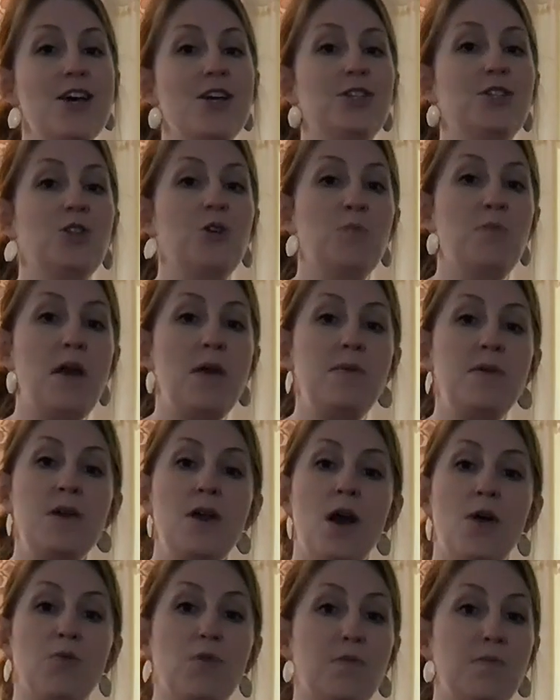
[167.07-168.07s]
So maybe
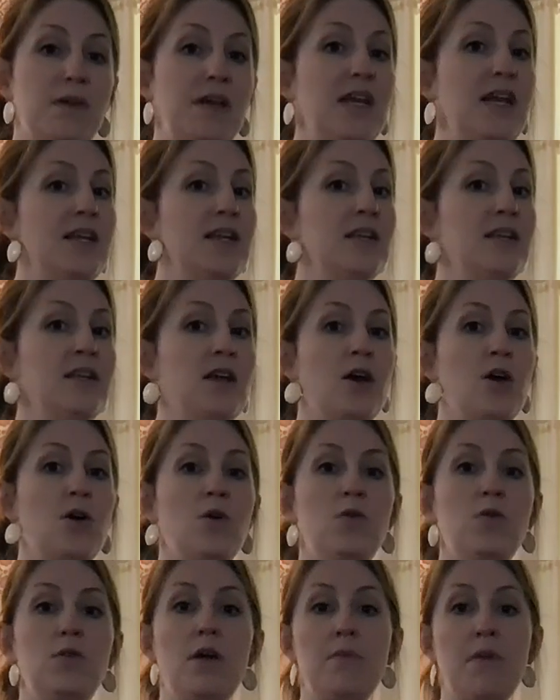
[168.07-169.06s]
a repeated
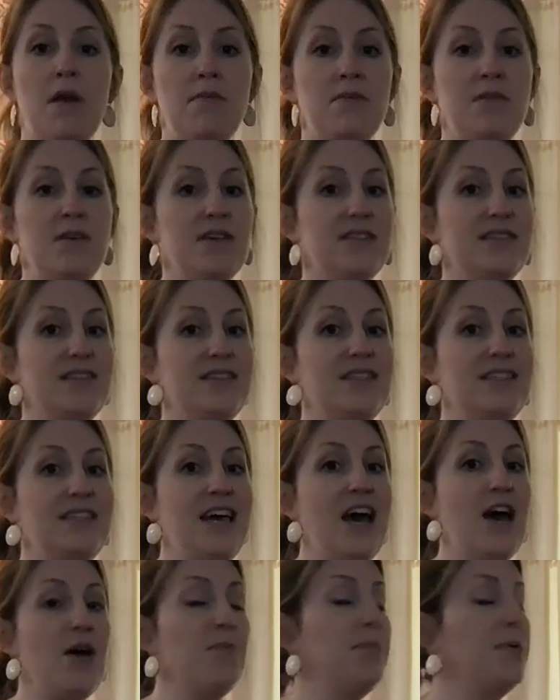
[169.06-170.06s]
note, maybe a
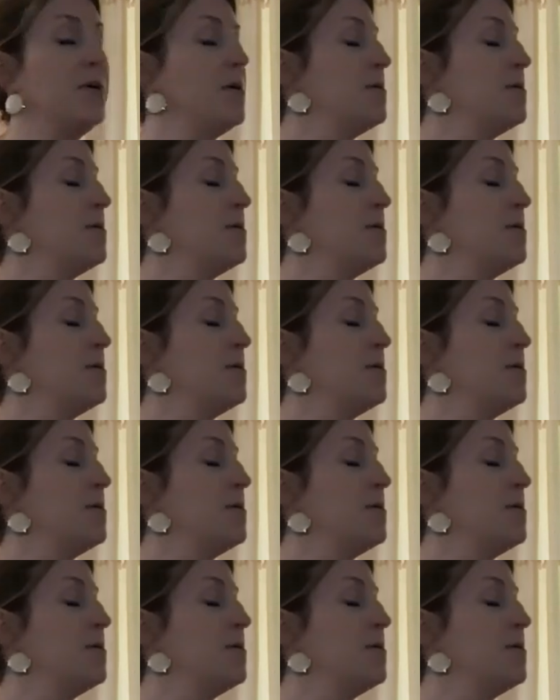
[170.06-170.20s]
step,